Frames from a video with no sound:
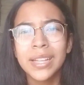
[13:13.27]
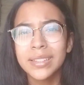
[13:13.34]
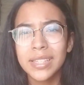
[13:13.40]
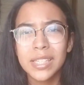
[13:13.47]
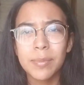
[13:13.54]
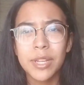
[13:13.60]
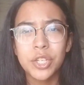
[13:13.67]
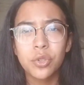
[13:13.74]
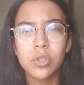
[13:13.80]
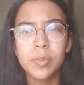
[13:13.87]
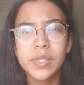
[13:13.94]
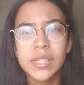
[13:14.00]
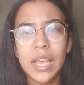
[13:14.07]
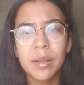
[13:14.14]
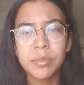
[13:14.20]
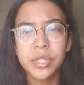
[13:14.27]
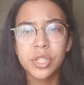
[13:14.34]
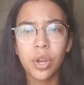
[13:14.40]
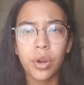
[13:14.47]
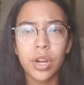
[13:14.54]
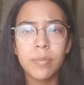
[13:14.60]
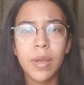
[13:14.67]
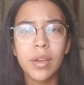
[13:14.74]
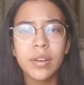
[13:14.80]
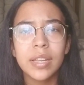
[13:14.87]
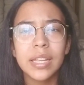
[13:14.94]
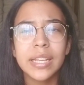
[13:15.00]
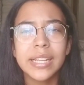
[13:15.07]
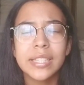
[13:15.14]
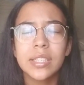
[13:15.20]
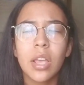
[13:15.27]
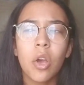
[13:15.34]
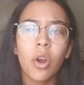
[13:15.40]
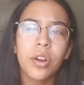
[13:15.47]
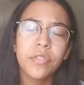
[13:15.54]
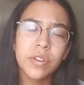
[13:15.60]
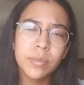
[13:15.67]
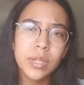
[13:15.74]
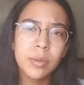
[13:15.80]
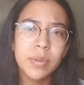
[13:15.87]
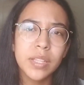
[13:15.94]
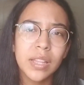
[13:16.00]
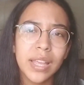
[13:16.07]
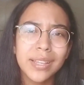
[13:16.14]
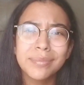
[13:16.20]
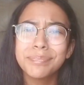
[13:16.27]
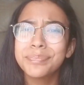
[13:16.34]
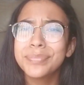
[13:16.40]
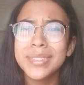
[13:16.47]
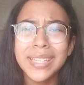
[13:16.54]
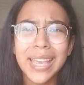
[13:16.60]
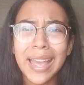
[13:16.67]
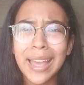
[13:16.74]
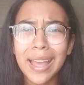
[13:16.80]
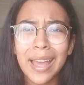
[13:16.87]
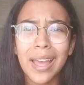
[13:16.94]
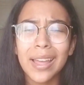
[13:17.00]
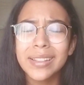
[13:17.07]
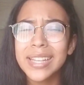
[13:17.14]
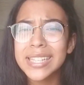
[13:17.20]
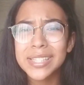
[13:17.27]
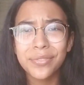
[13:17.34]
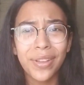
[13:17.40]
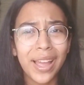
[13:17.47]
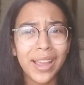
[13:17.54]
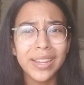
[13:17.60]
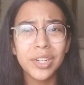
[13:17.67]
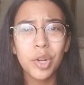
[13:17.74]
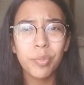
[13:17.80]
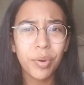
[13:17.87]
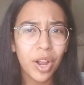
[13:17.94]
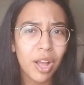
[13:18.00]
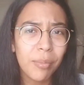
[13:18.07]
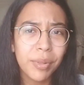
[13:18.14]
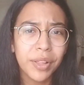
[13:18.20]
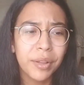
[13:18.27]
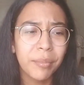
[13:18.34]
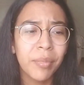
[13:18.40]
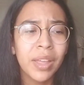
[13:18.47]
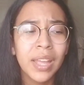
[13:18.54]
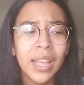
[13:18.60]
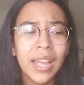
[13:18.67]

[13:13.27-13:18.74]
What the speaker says: this made you upset, I'm sorry about it, it's hard for me to be like, yeah, that's fine, no problem.